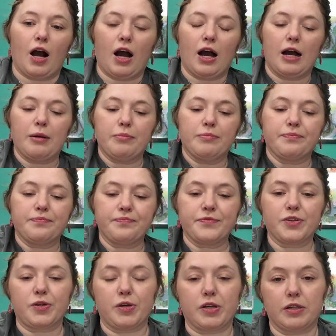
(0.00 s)

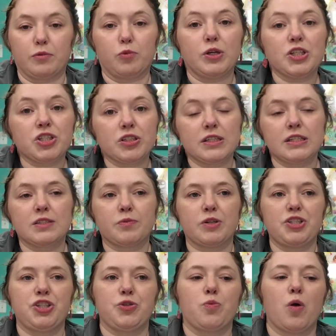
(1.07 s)
so you can wish list
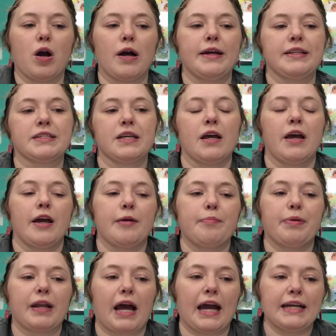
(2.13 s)
what you want.
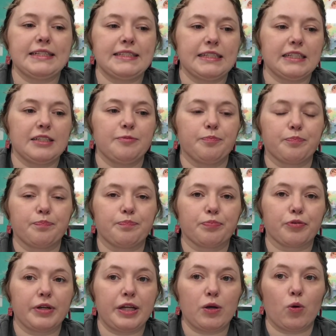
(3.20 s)
But I did
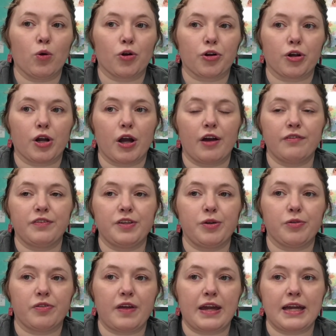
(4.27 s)
pre-order a
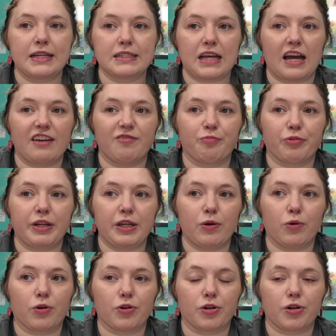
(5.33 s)
few things. I've
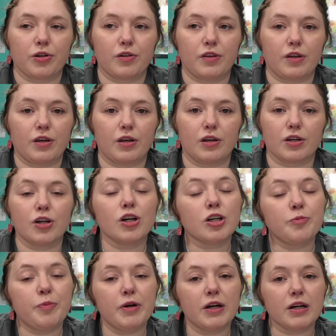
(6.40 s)
pre-ordered the
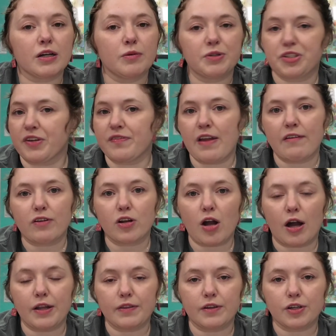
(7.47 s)
cookbook, which I've never
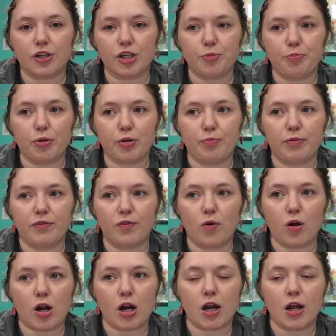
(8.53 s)
gotten the cookbook
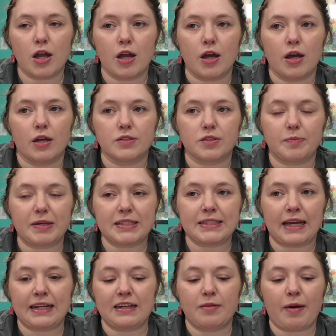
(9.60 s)
before, so I'm
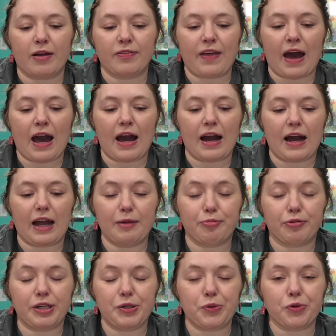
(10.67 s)
excited about that. I
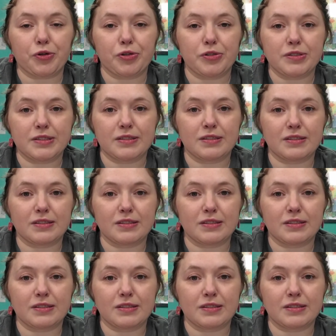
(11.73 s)
pre-ordered